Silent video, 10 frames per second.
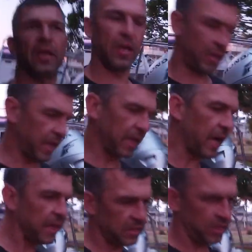Okay
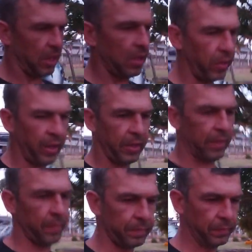guys, so
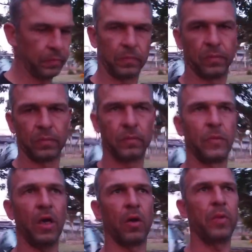um,
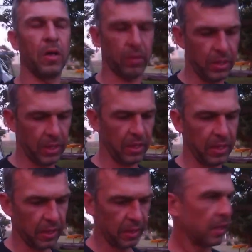yeah, we are
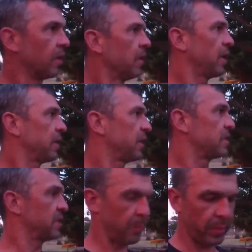here at the
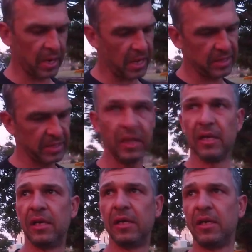slip in Knysna,
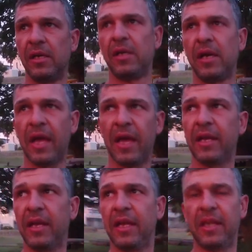
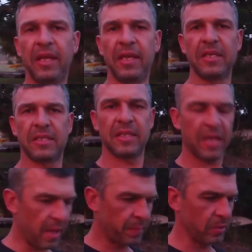and it is
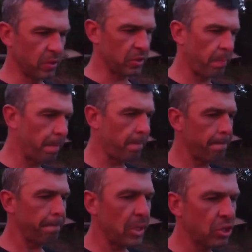absolutely
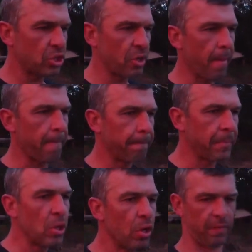picture
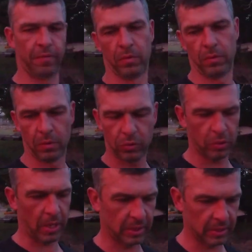beautiful
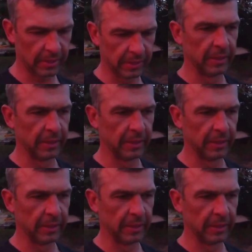tonight.